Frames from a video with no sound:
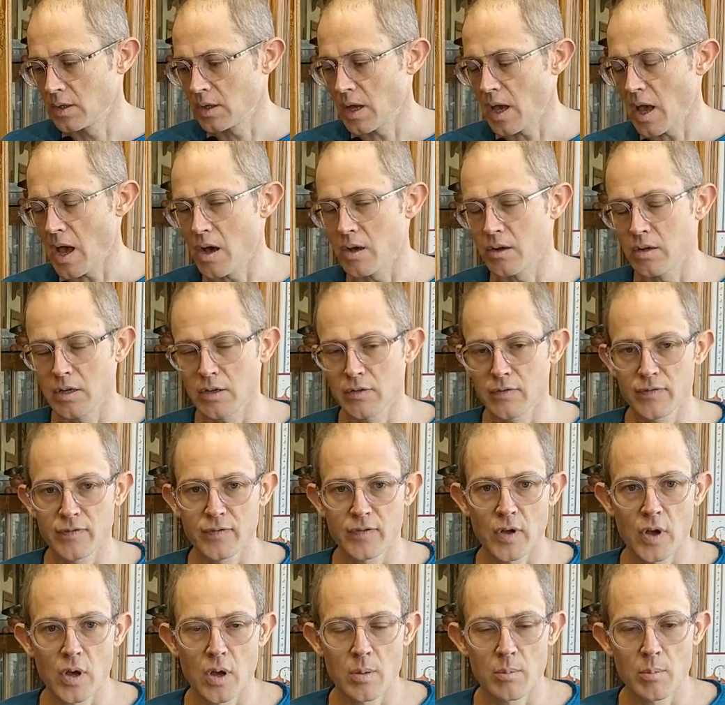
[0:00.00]
out of
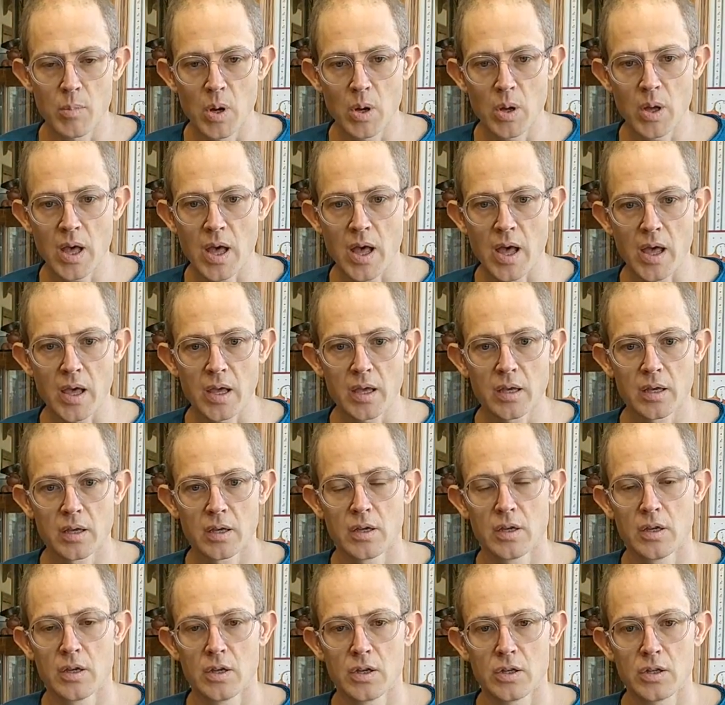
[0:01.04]
Menghai,
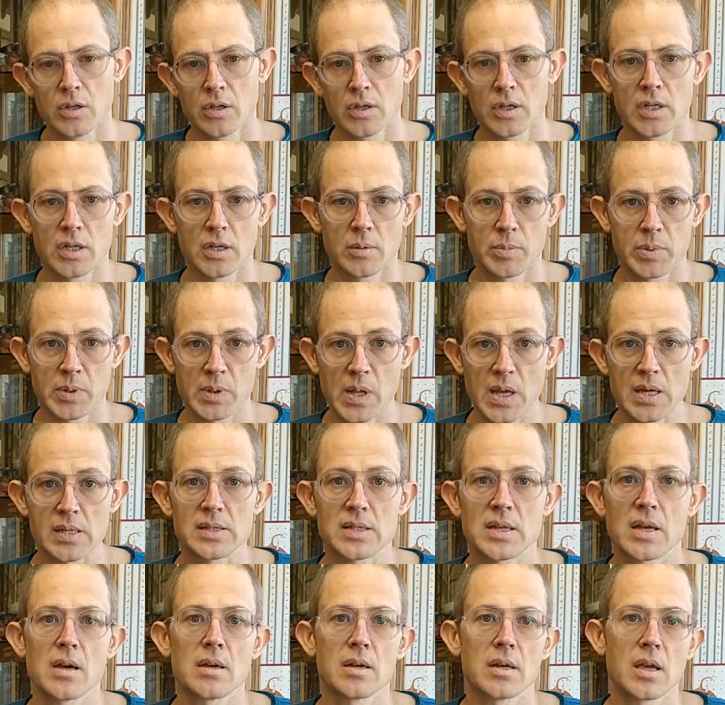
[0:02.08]
you'll end up in
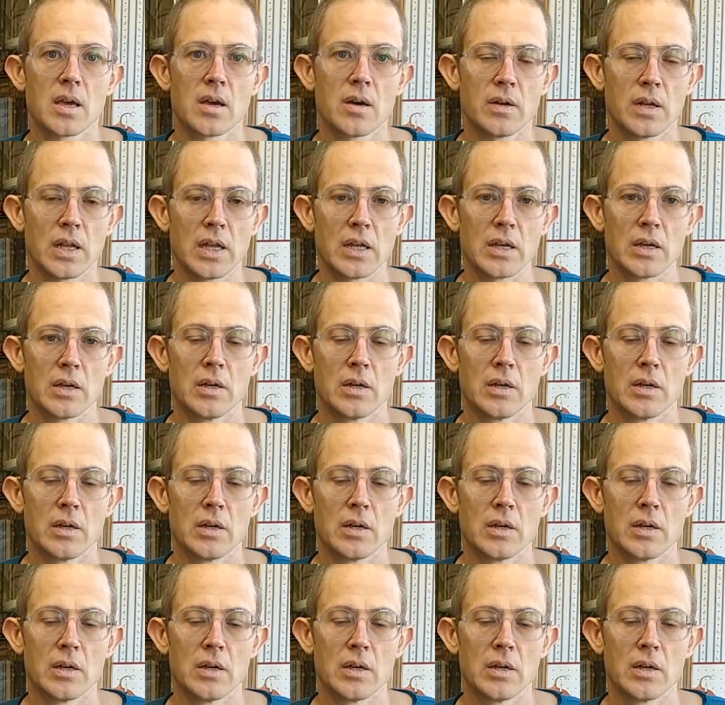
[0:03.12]
Lancang County.